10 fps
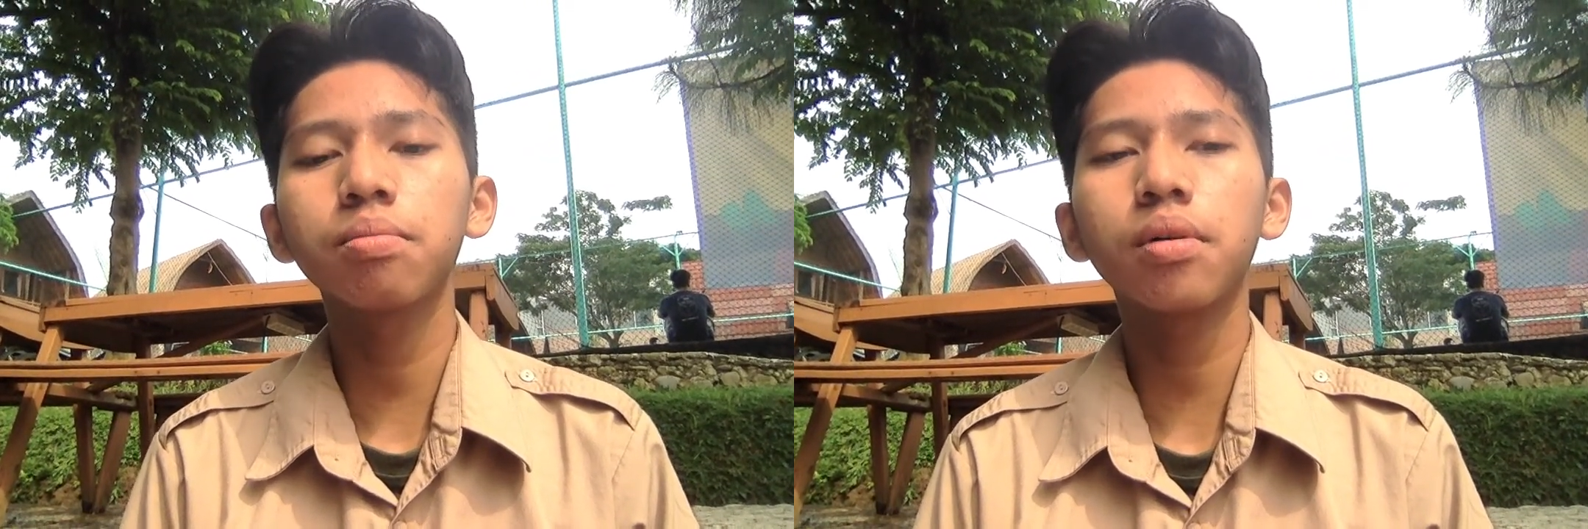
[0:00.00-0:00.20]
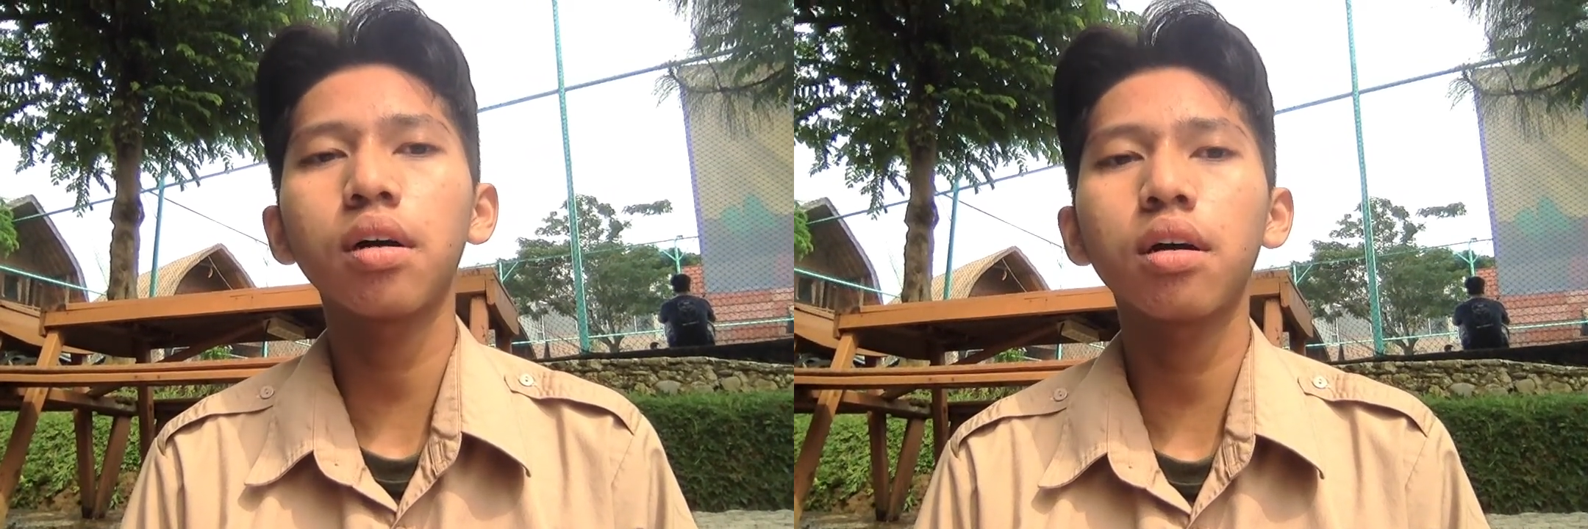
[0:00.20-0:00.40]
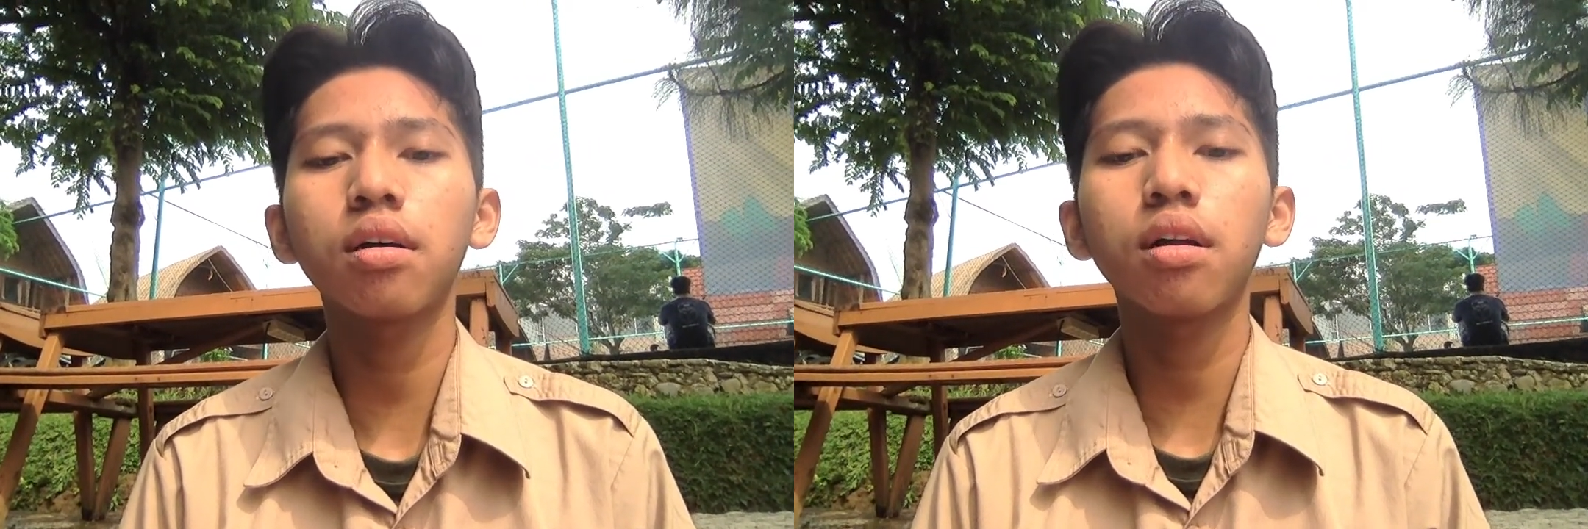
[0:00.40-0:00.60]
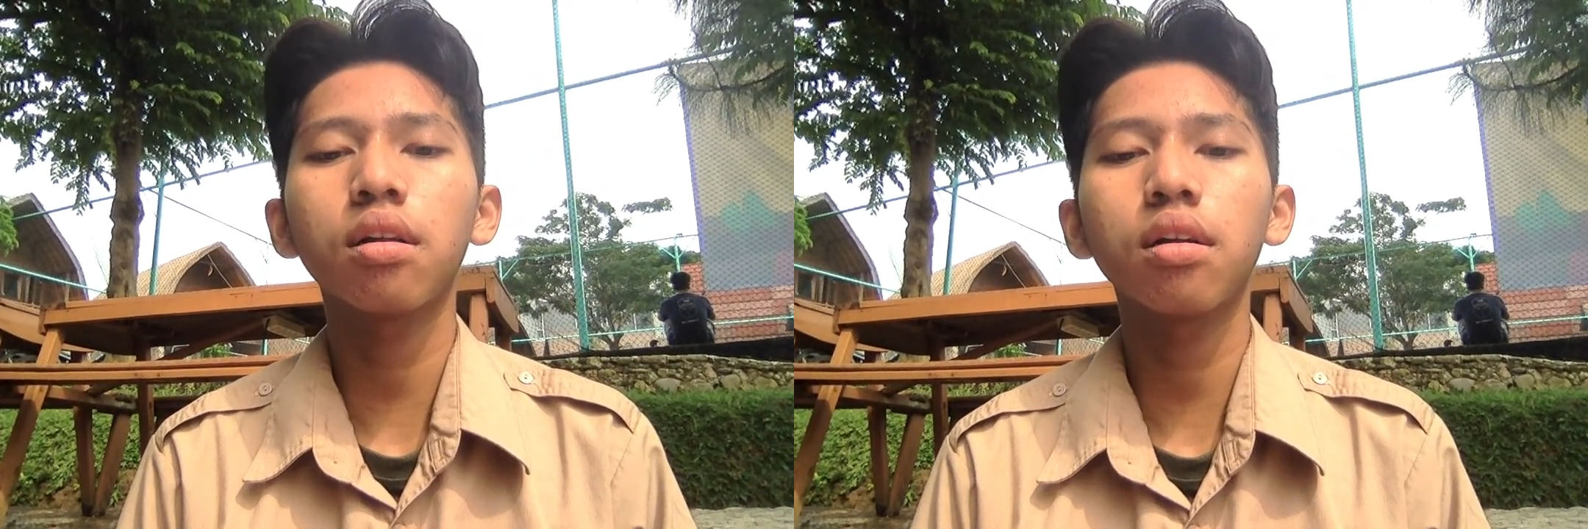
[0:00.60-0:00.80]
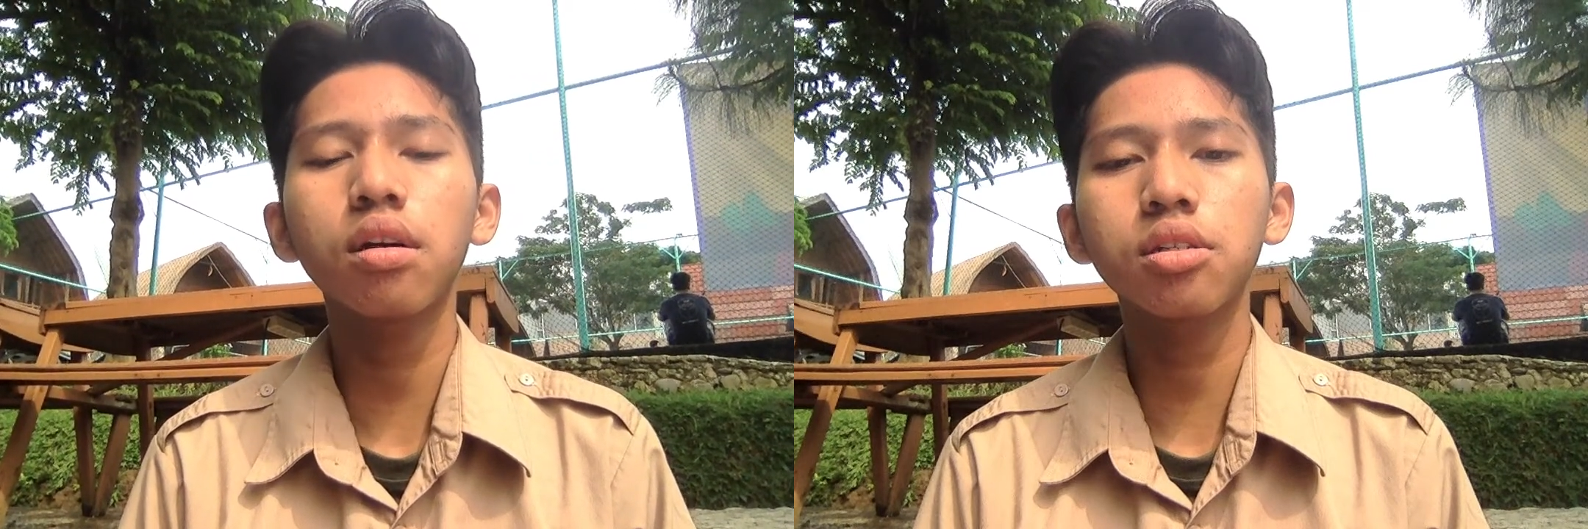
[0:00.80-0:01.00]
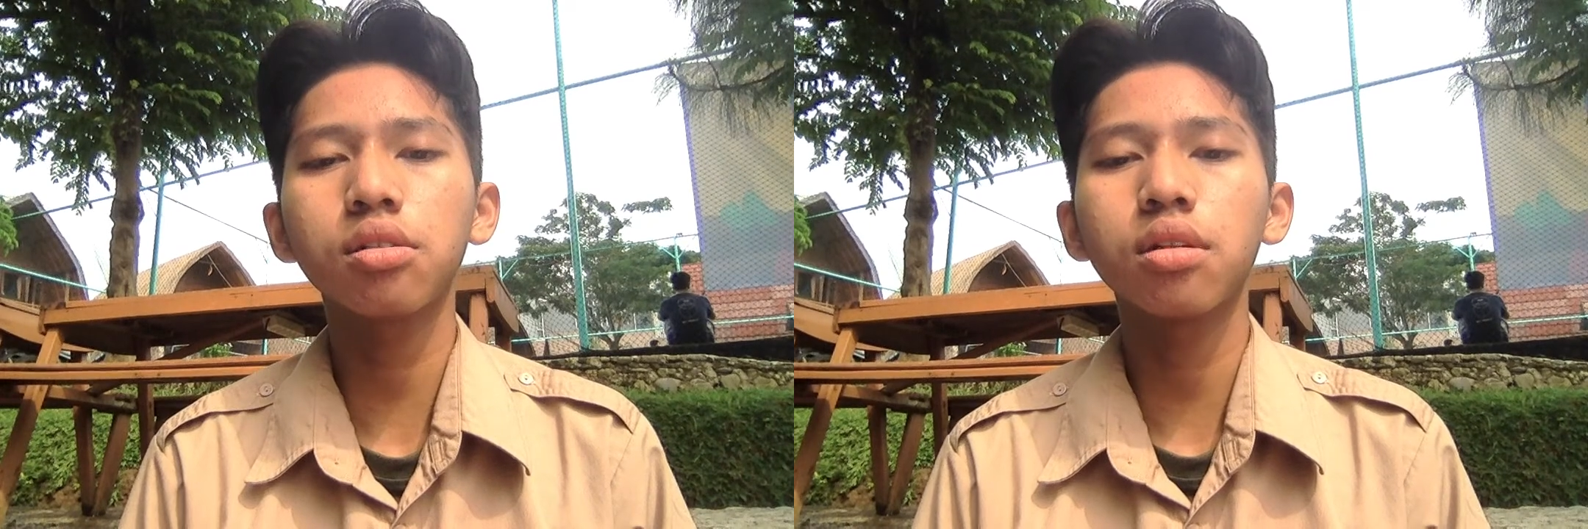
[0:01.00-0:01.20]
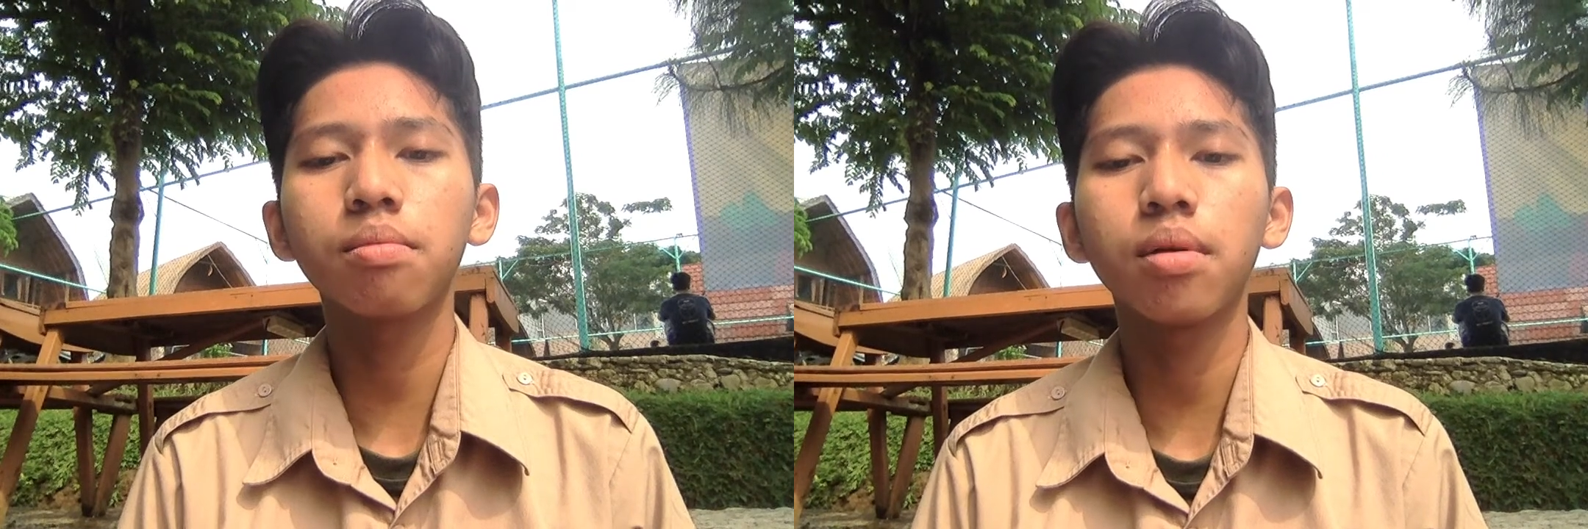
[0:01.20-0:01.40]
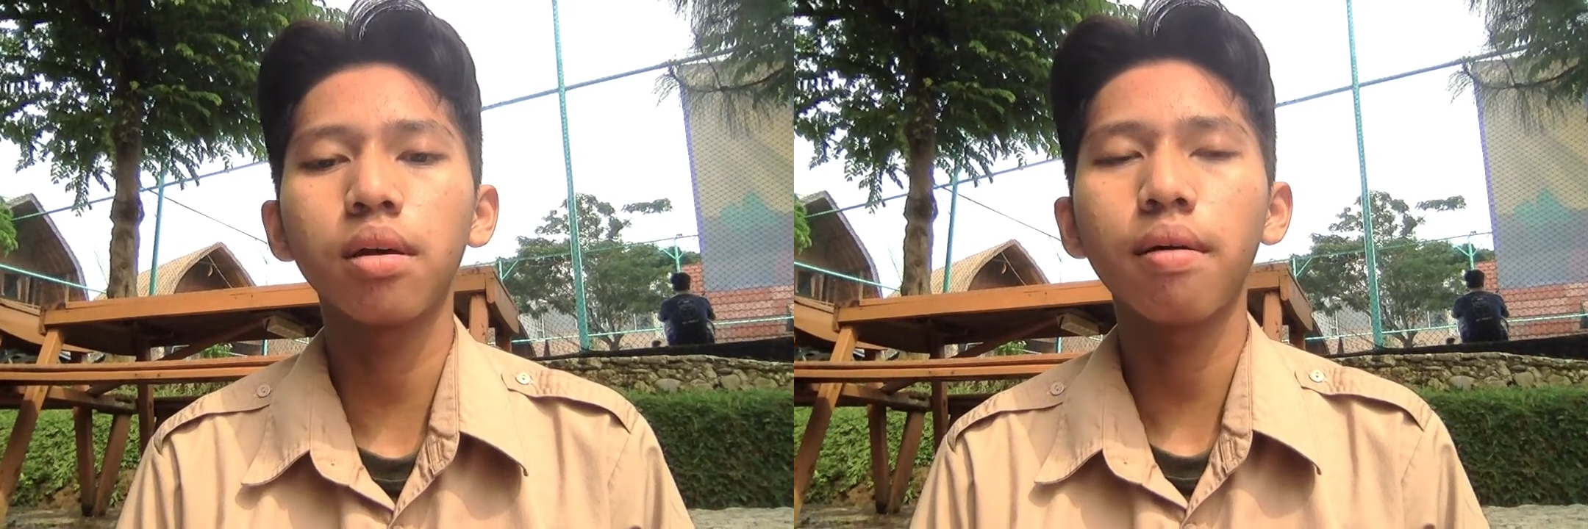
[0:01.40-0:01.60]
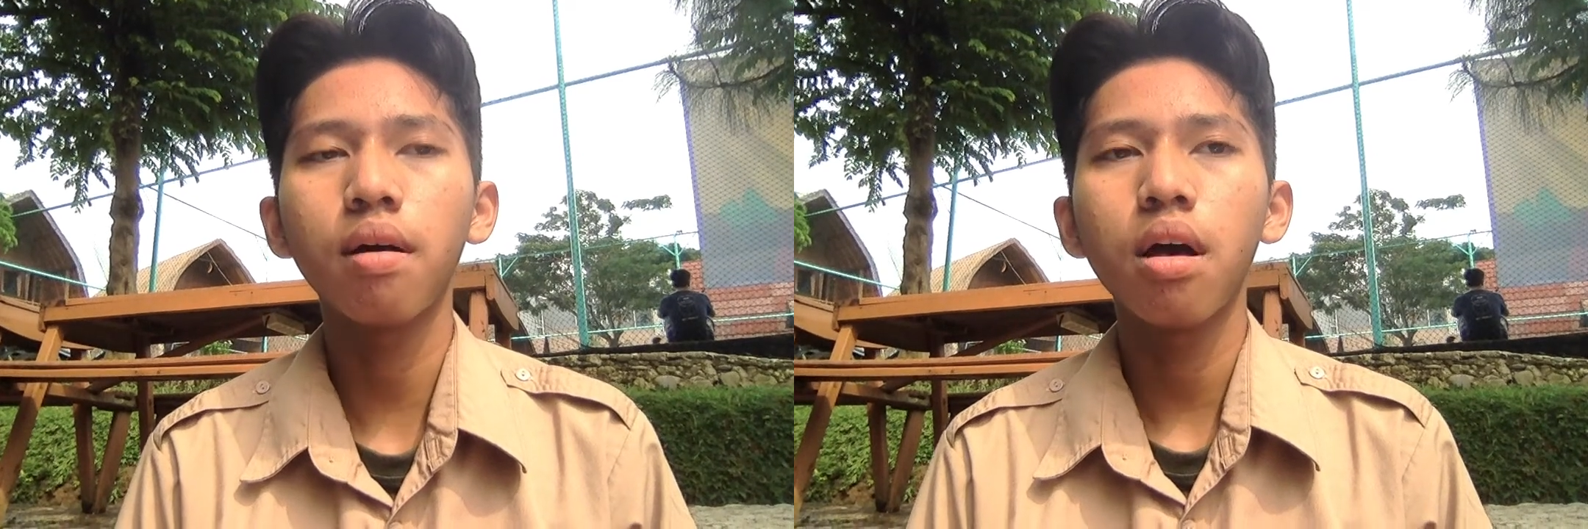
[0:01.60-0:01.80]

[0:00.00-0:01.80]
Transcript: by a large tsunami,